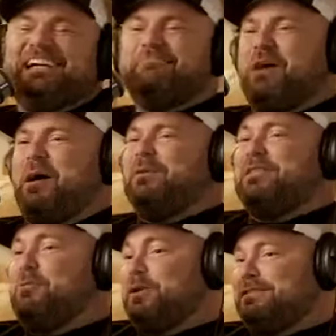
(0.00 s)
probably
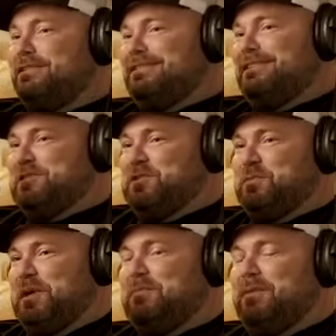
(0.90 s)
the worst decision
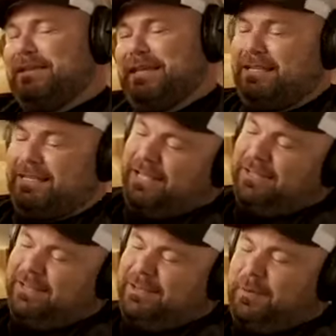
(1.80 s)
Spring made that day,
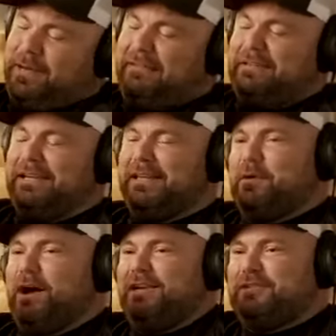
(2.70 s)
but evidently
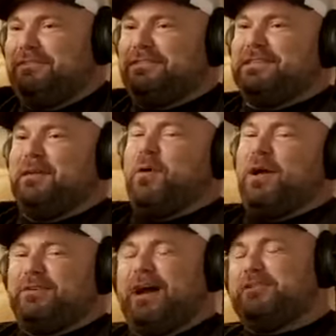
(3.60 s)
Brian drives the same way.
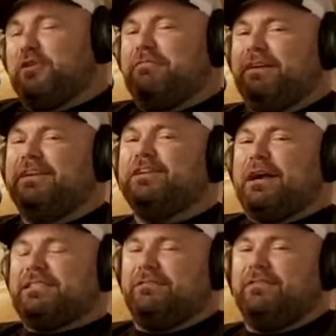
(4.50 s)
So I drove very
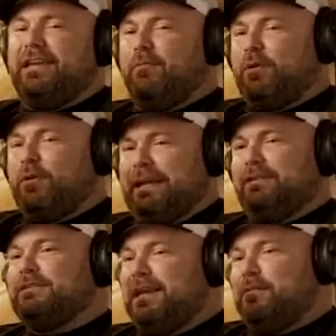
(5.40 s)
aggressively. I won't
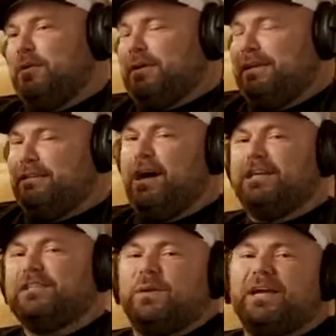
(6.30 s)
announce that I broke any
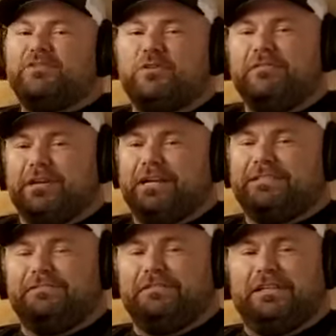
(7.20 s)
laws, but I drove
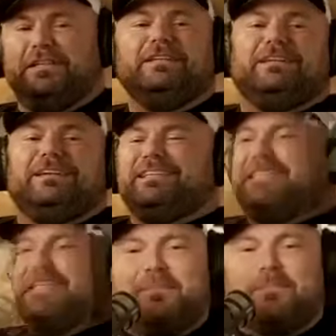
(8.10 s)
aggressively to
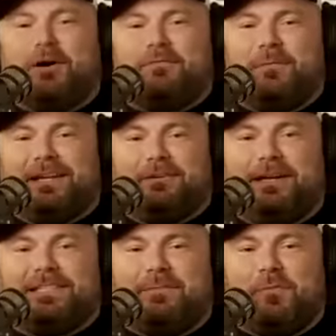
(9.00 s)
Top Golf and we had a
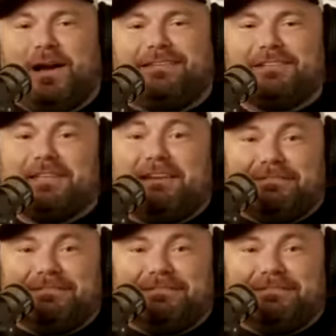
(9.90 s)
great time and we got there safe.